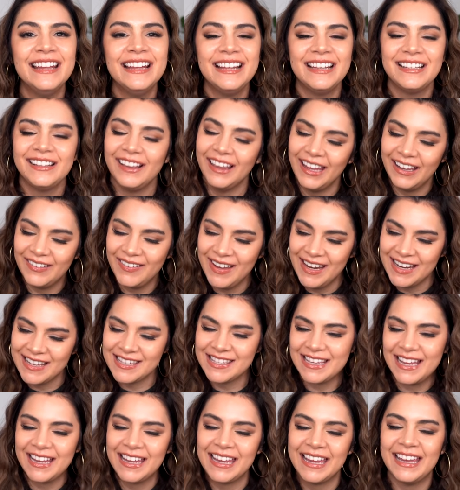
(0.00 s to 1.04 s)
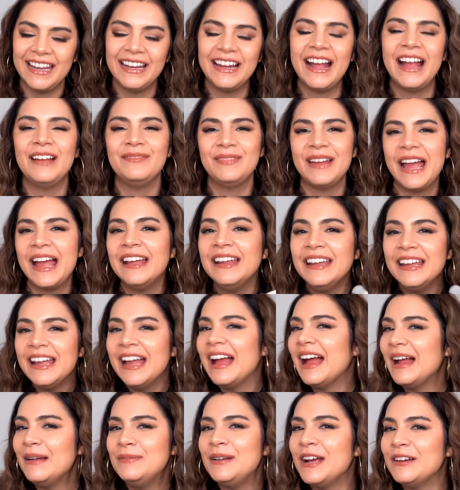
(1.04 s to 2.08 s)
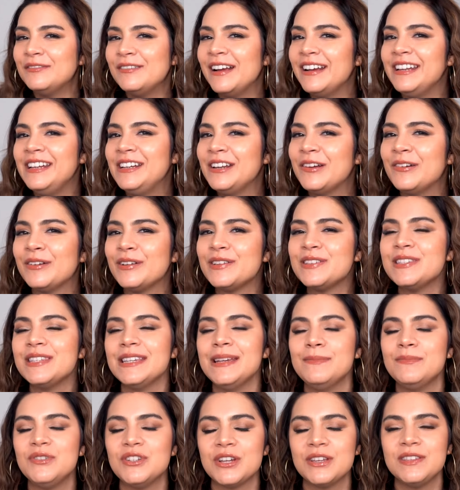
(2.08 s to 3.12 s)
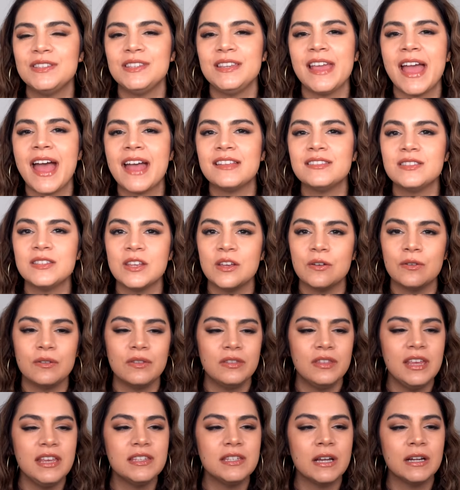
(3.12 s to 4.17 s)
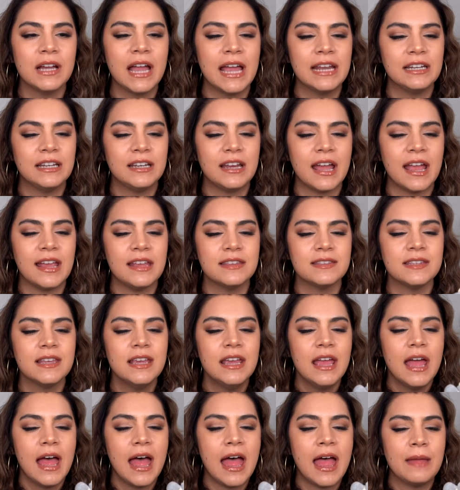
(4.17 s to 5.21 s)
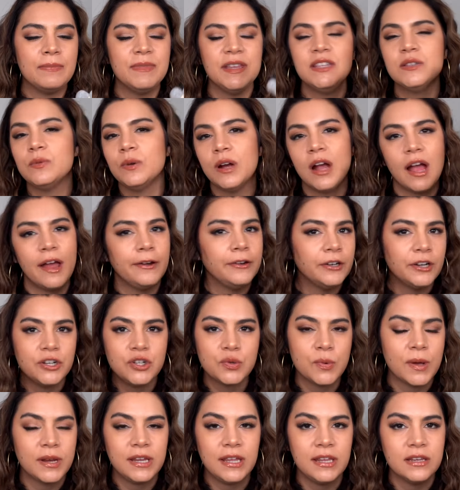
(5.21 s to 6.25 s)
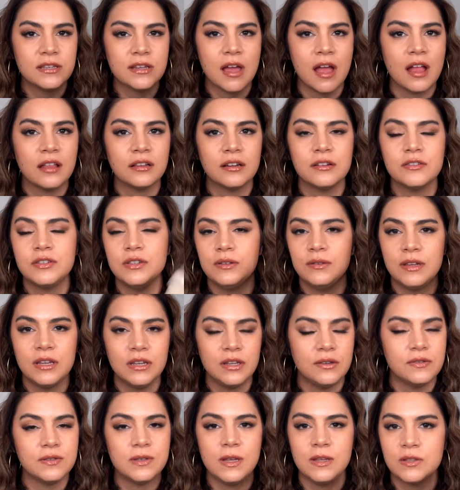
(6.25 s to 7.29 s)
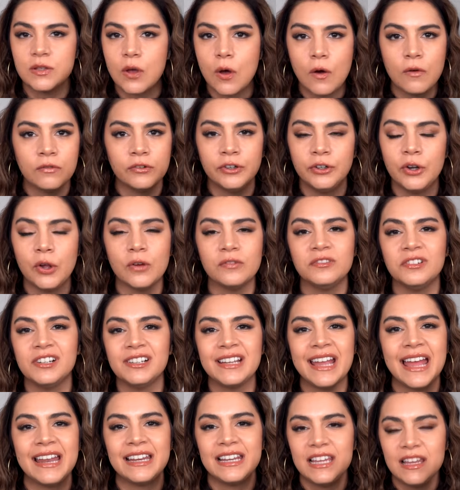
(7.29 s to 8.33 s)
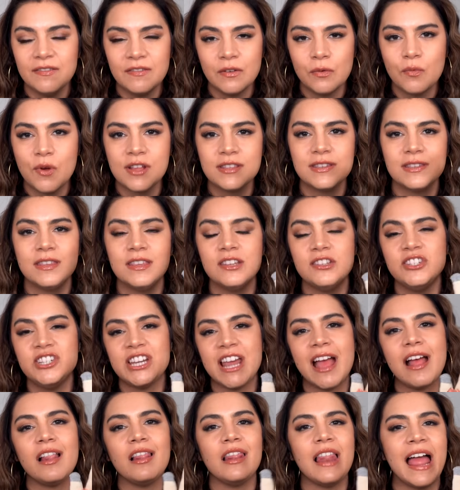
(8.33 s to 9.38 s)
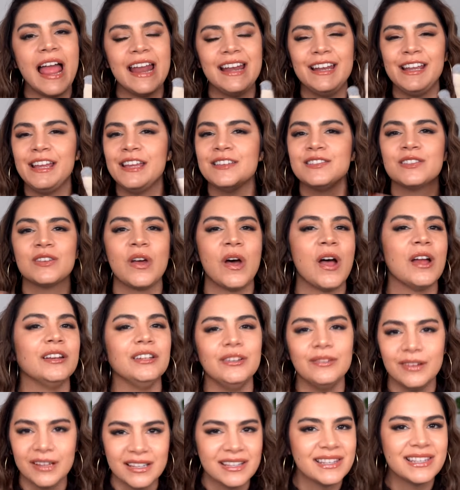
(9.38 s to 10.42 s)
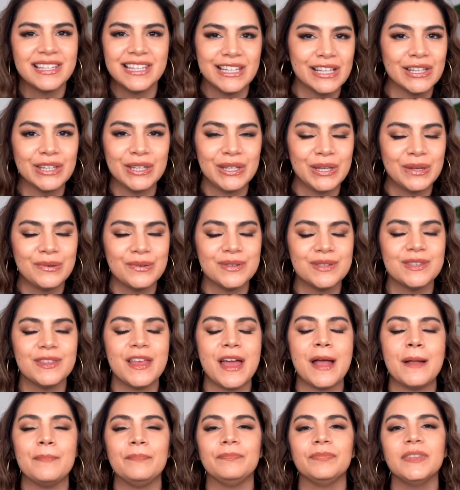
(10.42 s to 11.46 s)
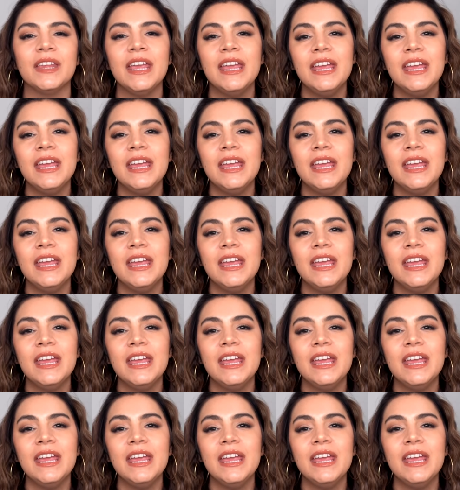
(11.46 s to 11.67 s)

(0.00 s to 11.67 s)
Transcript: You're like, wait a second, I'm not, I'm not ready to go to sleep just yet. So these are kind of nice. Um, these were under $20. You can use these over and over again. Even once the gel lining is gone, you can still use them.